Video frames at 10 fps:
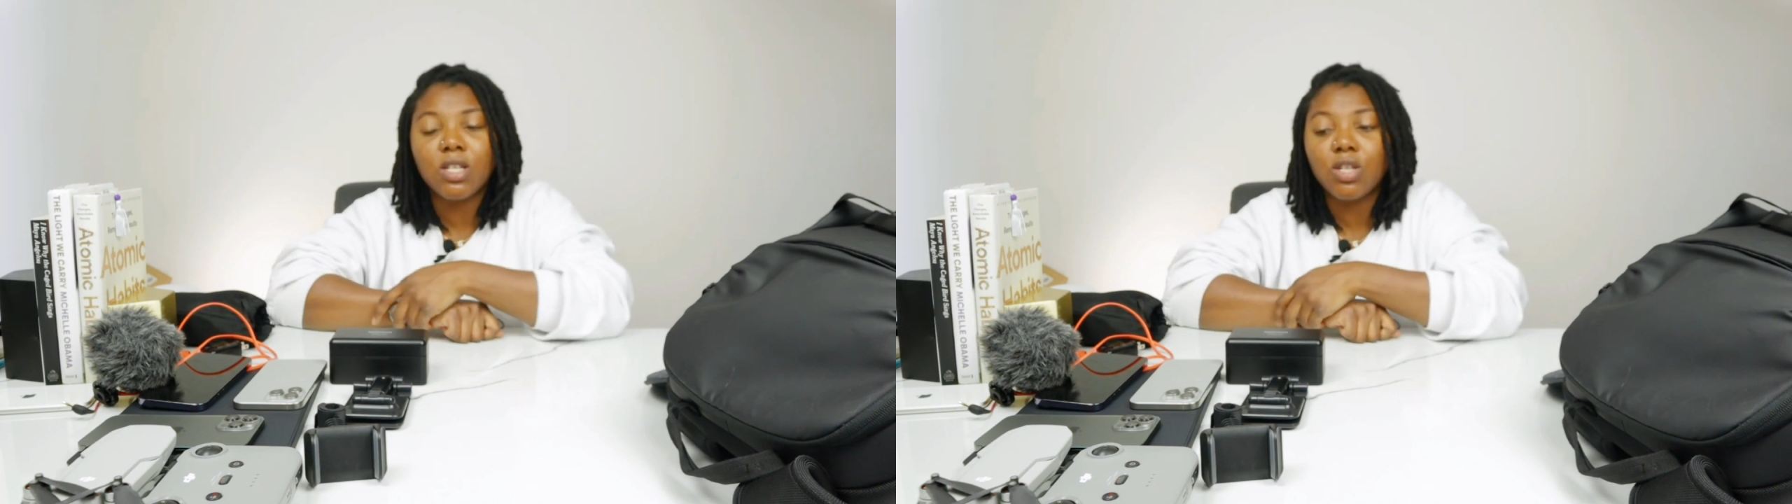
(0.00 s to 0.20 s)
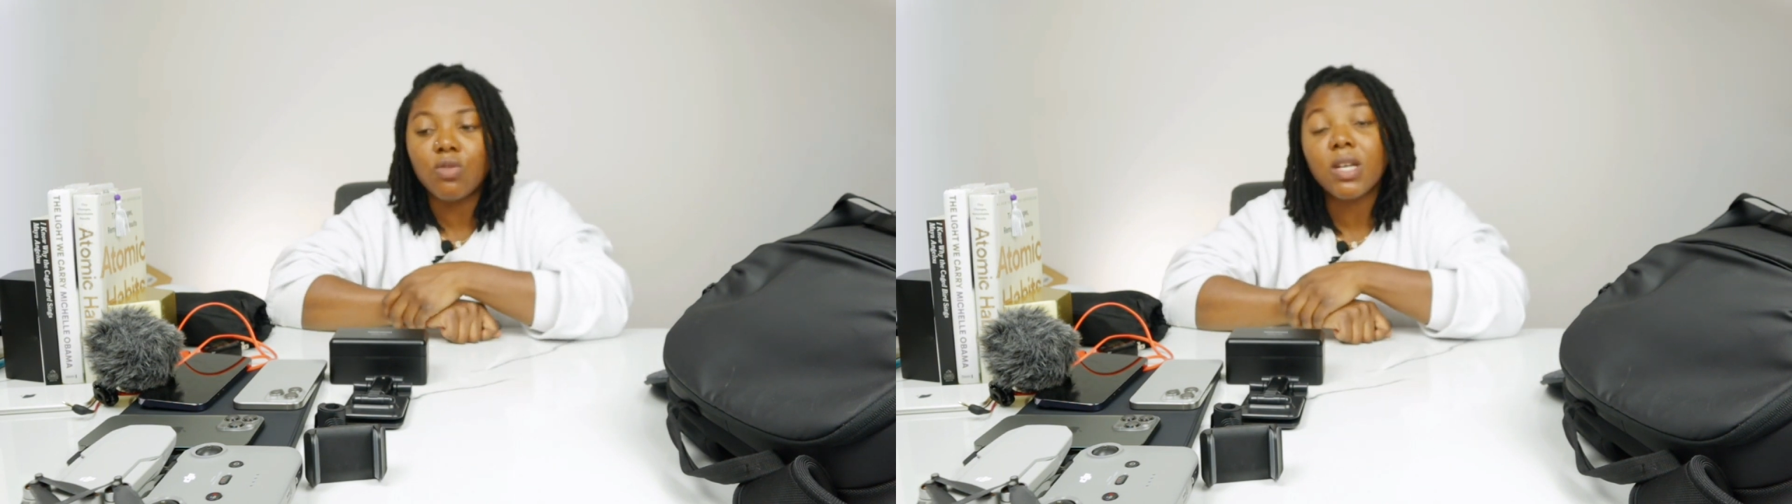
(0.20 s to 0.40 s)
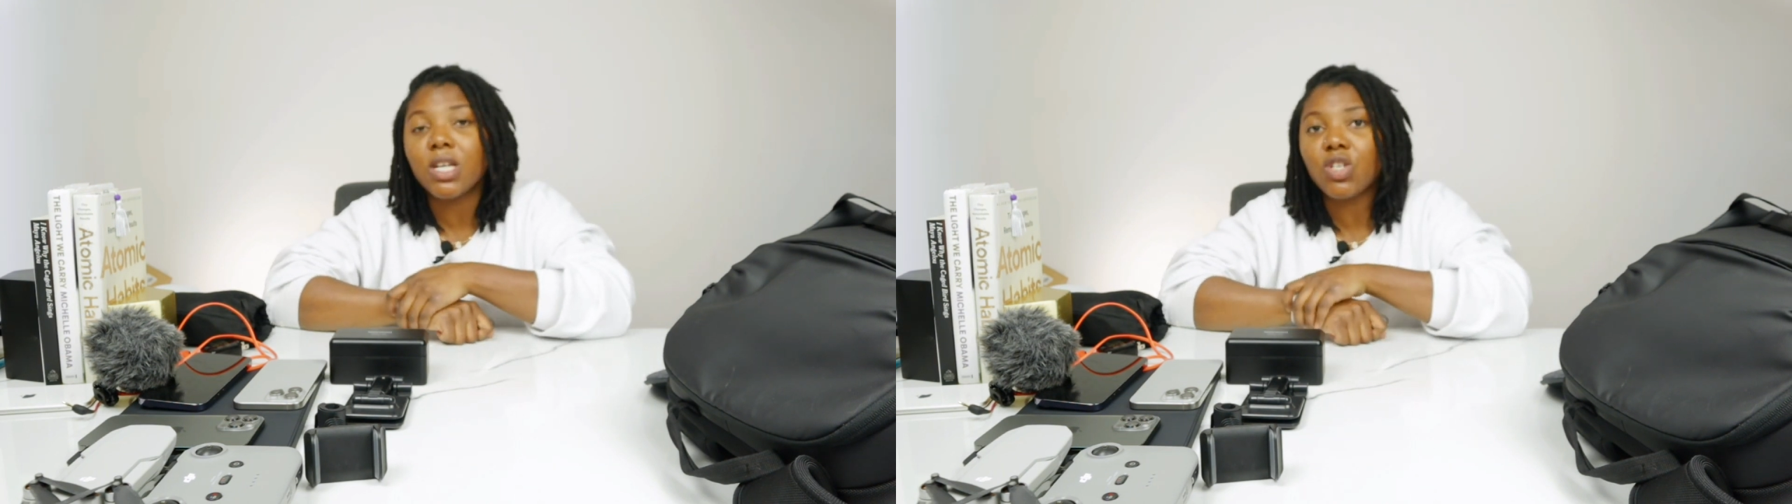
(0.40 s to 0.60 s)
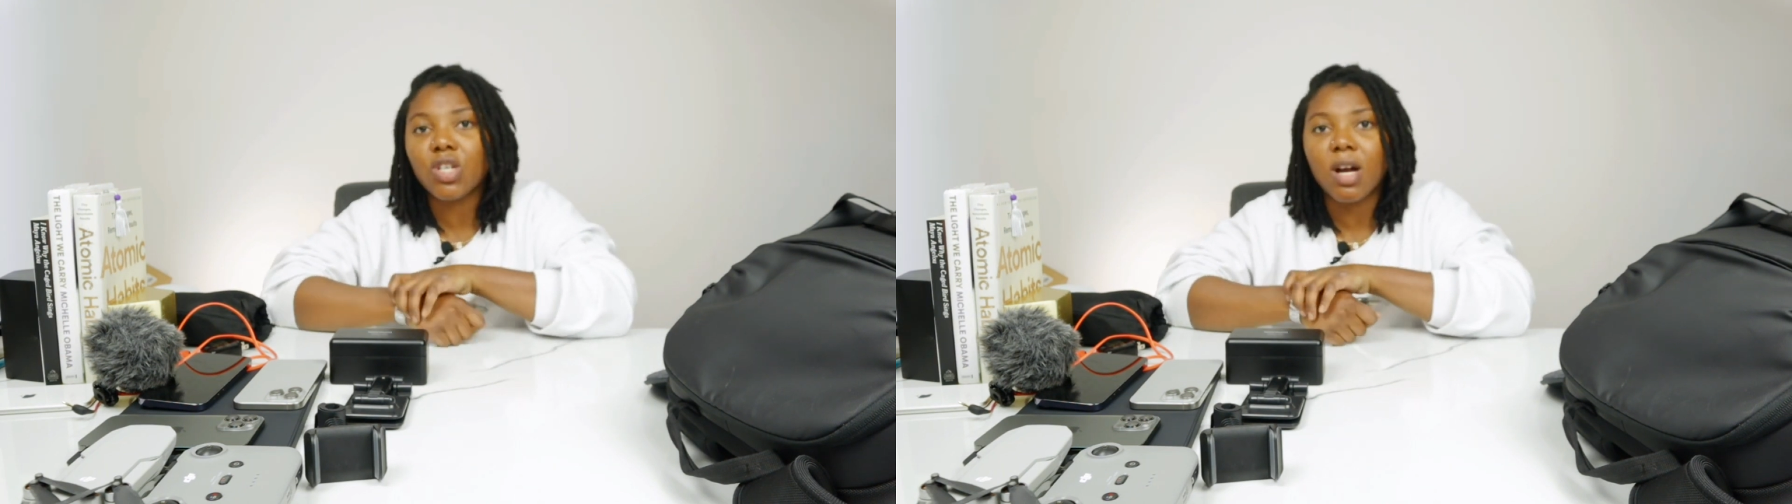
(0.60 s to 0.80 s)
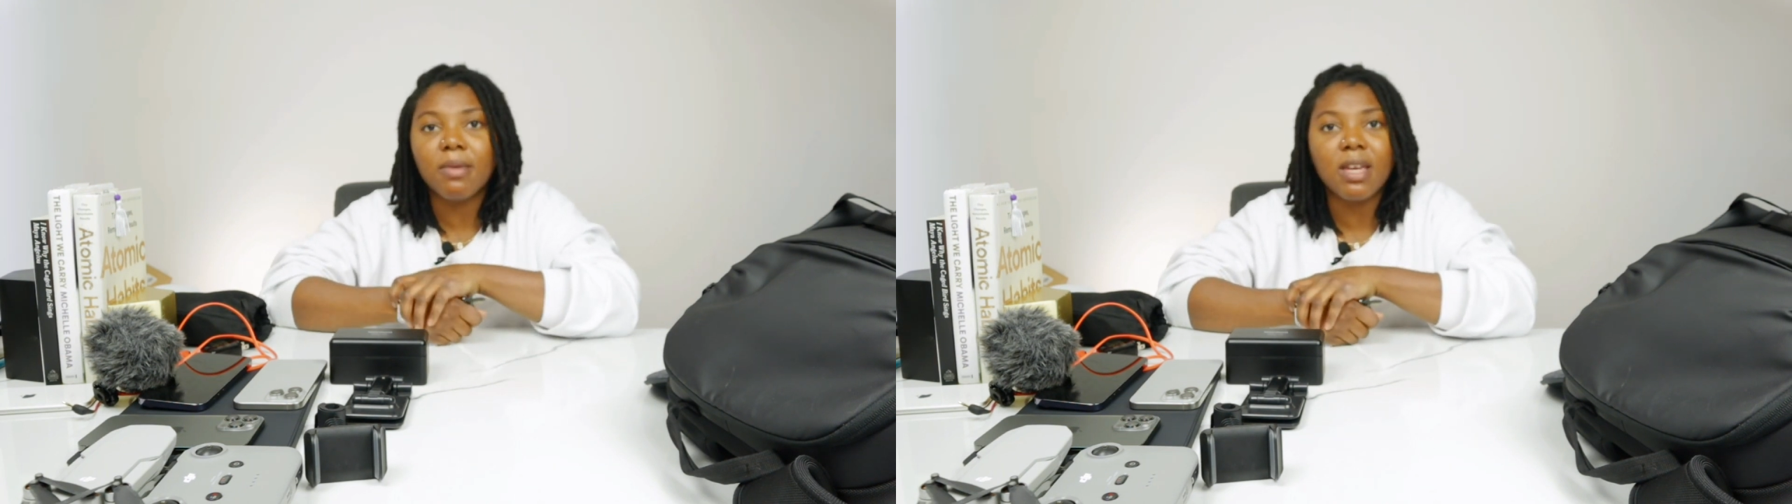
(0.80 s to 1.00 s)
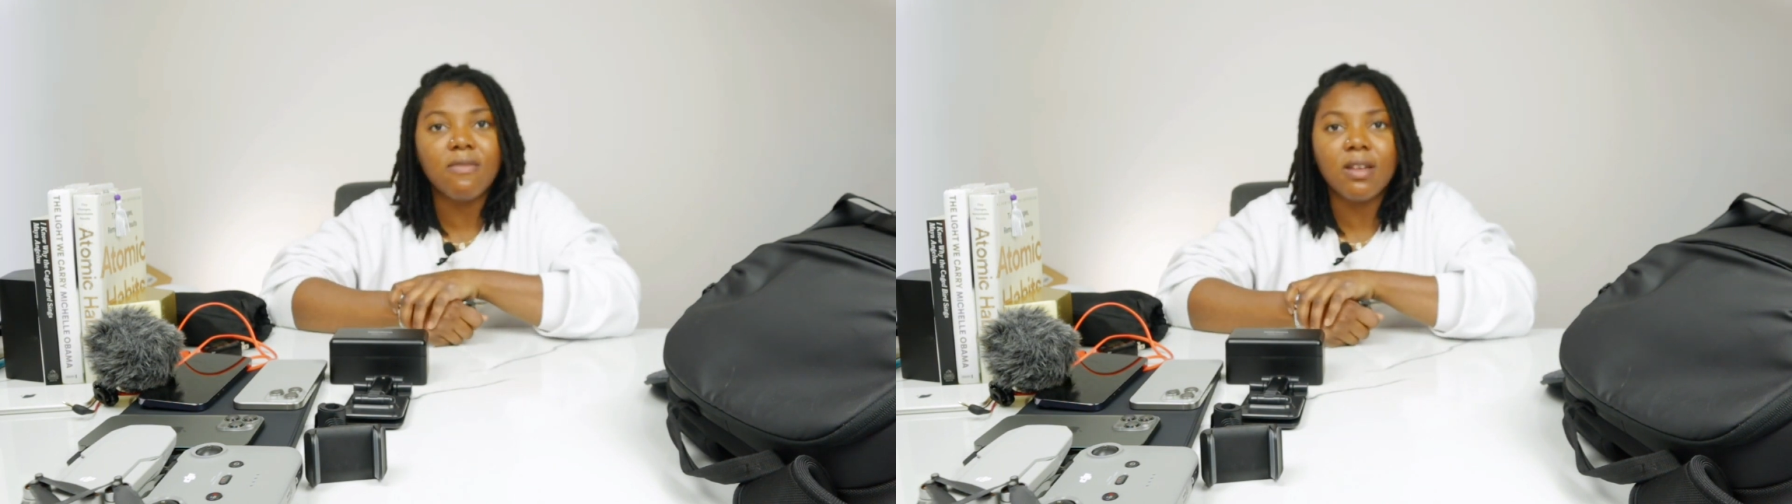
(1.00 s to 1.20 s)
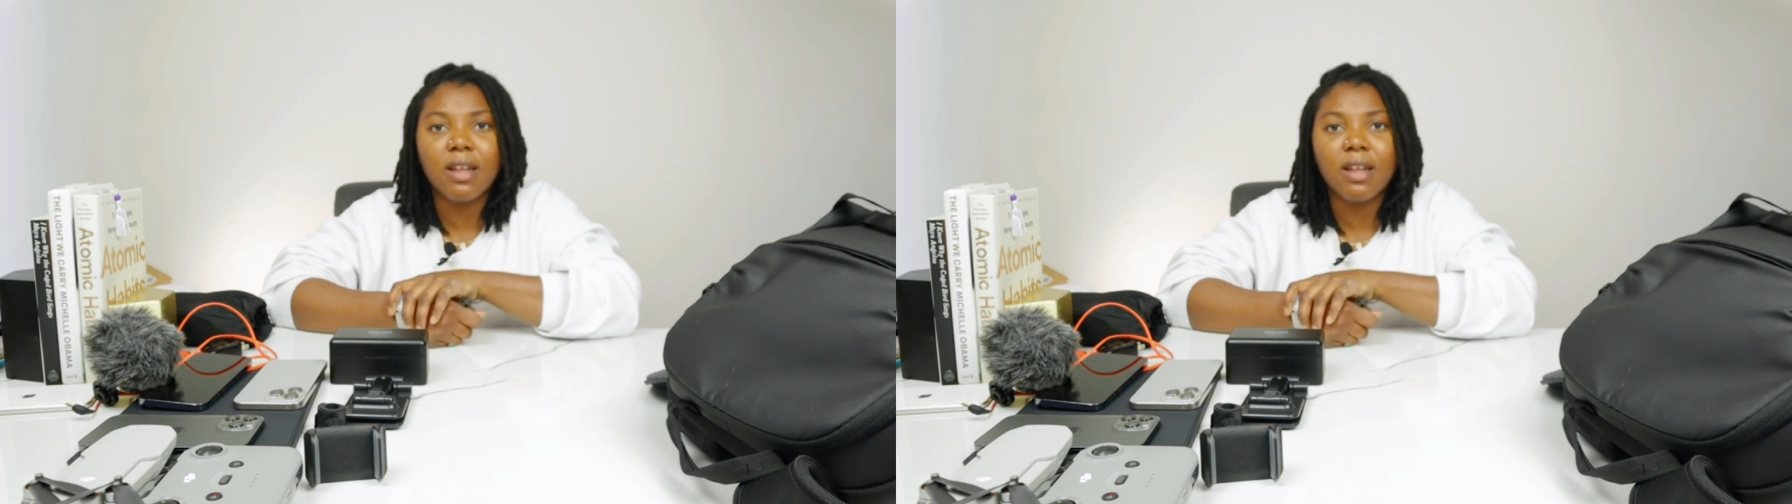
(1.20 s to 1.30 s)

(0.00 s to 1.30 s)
It's doing its job even